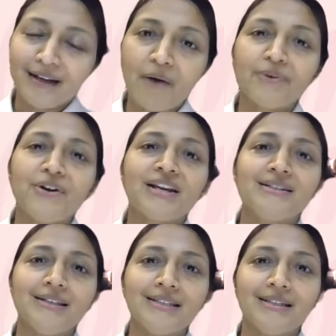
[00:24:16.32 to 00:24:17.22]
our
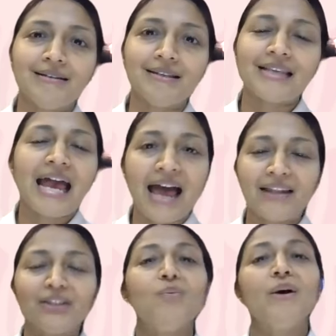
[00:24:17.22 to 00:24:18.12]
existence
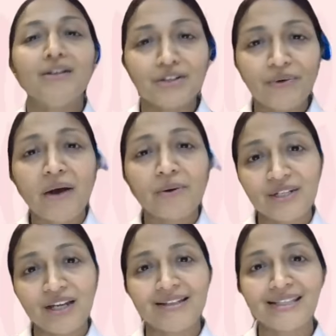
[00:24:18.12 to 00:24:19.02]
and the world
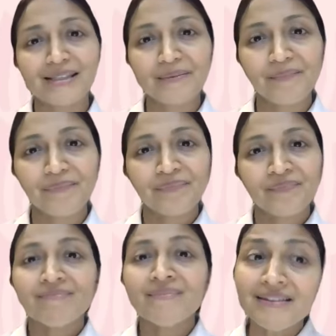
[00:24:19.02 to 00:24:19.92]
around us.
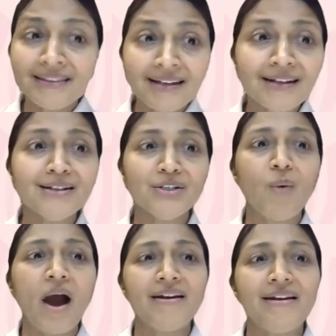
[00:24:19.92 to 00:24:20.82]
The third
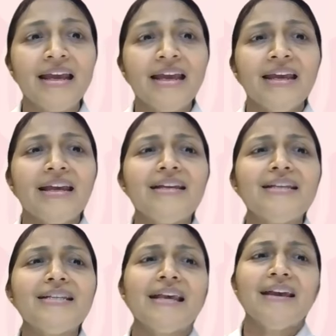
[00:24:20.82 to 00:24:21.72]
one
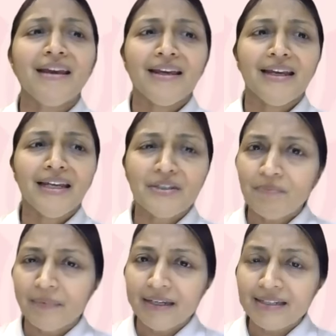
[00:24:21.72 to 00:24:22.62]
is it,
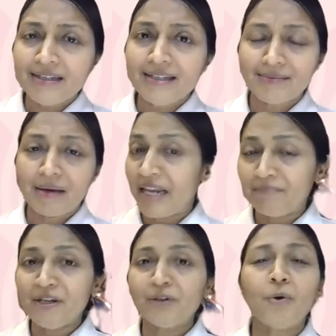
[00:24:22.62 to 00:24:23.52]
it is,
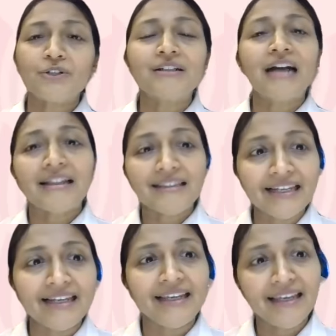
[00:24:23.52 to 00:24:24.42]
let me quote
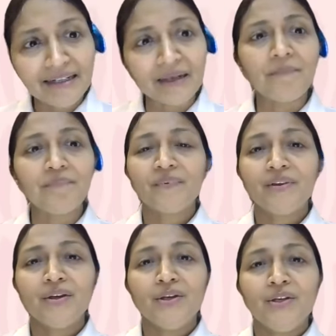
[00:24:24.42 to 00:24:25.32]
Gandhi here
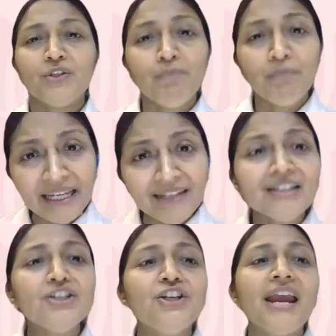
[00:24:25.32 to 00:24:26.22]
to be
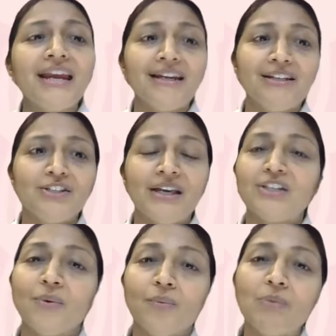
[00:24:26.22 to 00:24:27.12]
the change
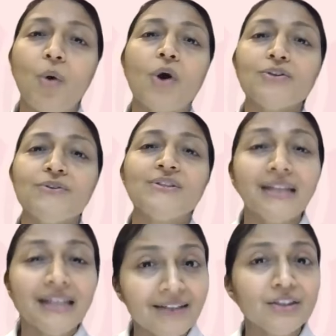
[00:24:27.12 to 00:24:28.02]
that we want to
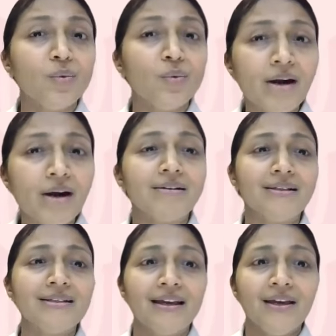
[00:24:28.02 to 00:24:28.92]
see in the world,